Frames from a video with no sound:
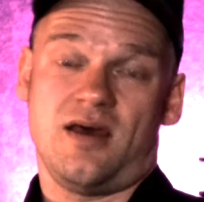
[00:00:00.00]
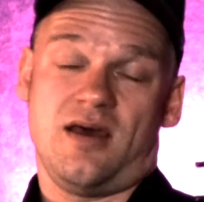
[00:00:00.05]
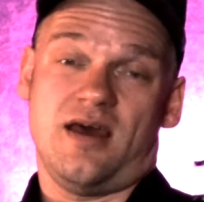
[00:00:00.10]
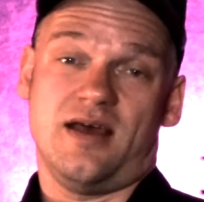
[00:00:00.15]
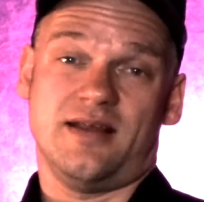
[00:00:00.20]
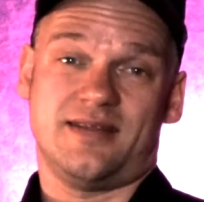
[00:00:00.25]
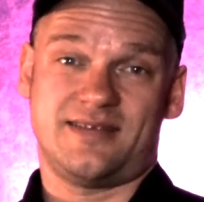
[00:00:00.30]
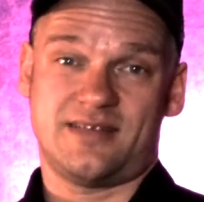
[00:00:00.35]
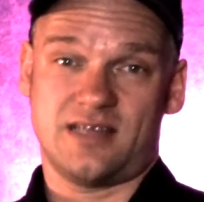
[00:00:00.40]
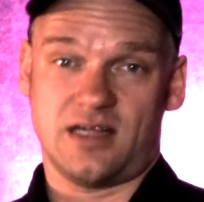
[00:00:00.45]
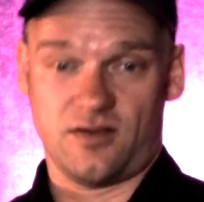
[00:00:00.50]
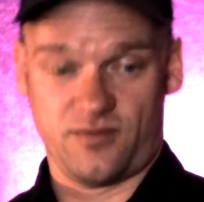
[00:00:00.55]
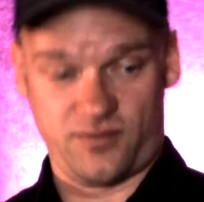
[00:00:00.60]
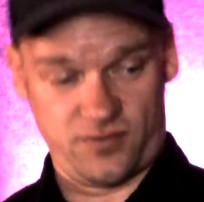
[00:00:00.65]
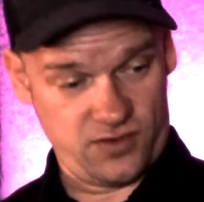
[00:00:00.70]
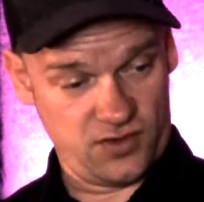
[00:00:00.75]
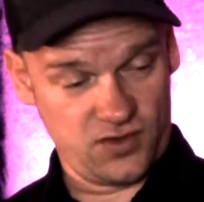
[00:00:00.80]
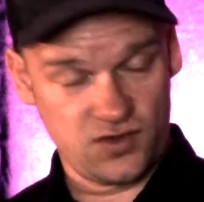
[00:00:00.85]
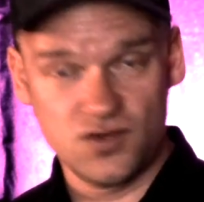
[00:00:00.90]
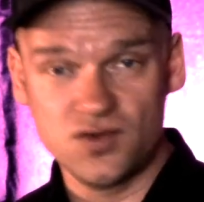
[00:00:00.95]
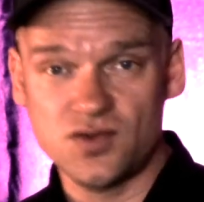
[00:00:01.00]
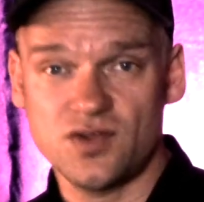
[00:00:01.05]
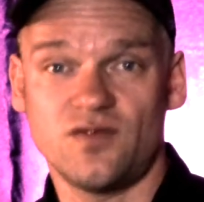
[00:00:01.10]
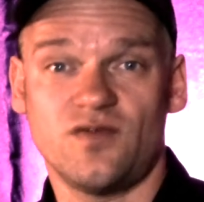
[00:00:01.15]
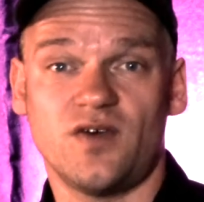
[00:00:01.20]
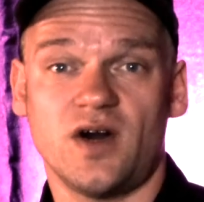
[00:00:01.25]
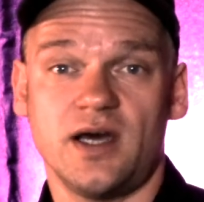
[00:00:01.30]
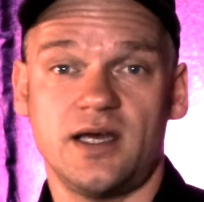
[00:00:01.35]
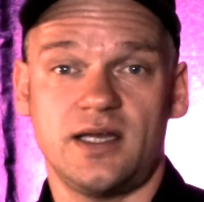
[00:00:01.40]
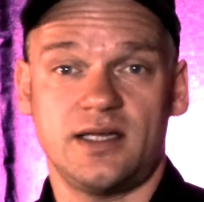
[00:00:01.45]
itself to the
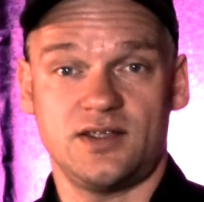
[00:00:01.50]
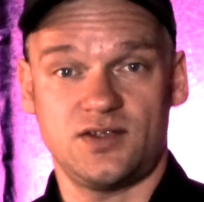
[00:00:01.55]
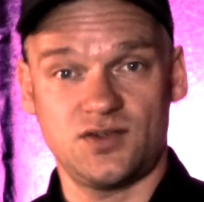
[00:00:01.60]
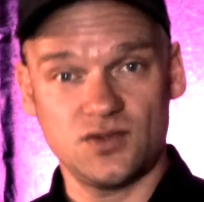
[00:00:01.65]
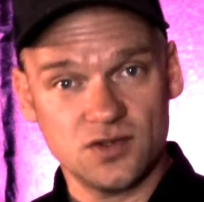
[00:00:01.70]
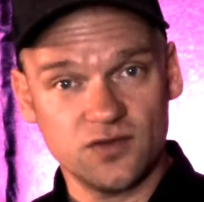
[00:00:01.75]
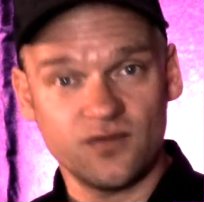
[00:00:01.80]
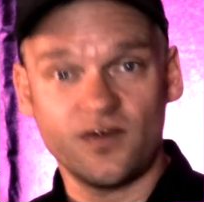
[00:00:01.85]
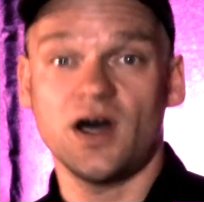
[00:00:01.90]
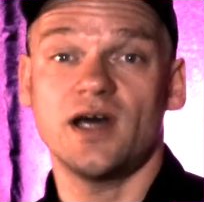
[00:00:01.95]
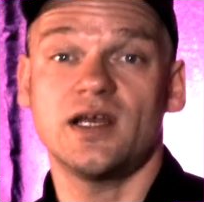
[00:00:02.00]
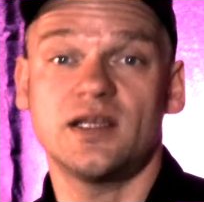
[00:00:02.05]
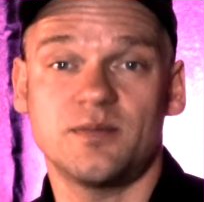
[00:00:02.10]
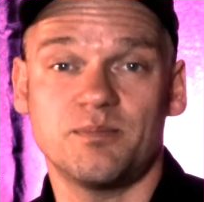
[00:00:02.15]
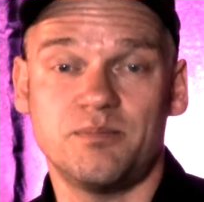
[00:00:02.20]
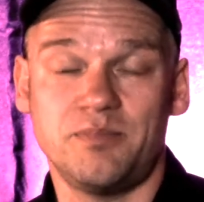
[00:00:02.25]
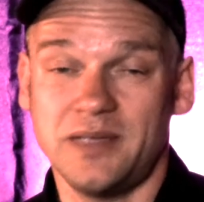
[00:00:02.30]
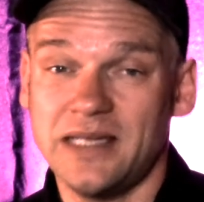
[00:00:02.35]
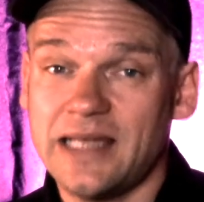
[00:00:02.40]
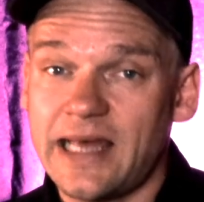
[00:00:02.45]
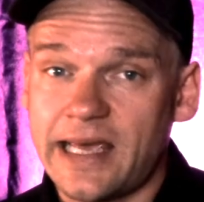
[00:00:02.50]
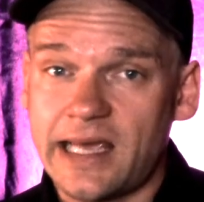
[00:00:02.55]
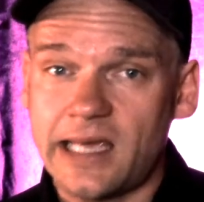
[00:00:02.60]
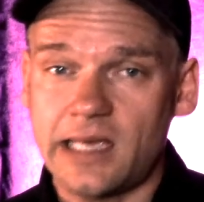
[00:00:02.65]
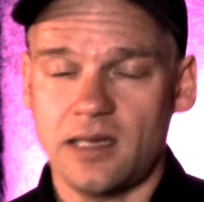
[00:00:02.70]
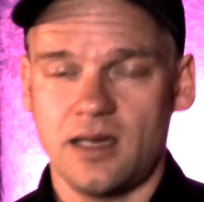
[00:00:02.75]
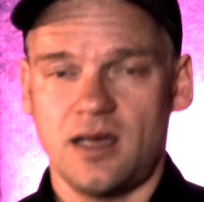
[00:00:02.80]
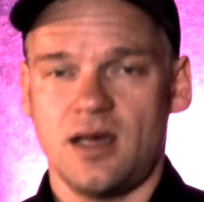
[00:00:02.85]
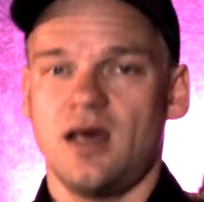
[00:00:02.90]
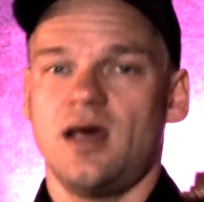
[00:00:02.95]
violin playing,